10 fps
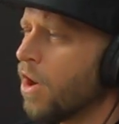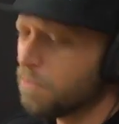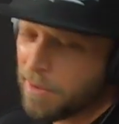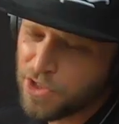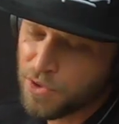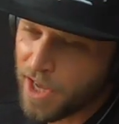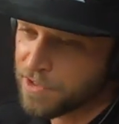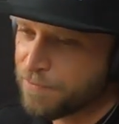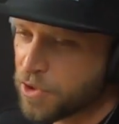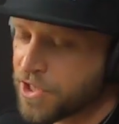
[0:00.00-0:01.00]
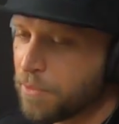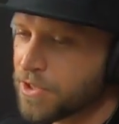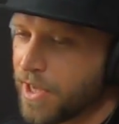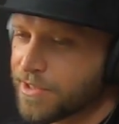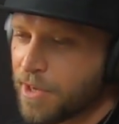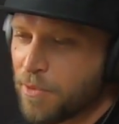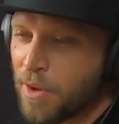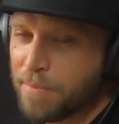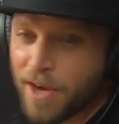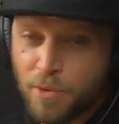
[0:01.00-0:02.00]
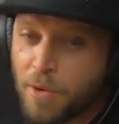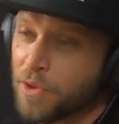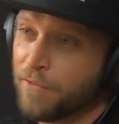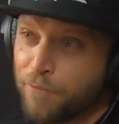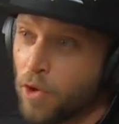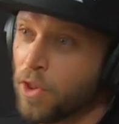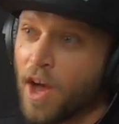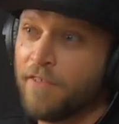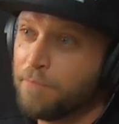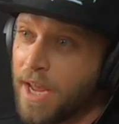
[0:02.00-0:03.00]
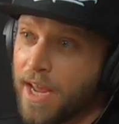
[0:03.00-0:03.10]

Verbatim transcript: Oh, maybe 2014 was the last time we went back. We went with a full live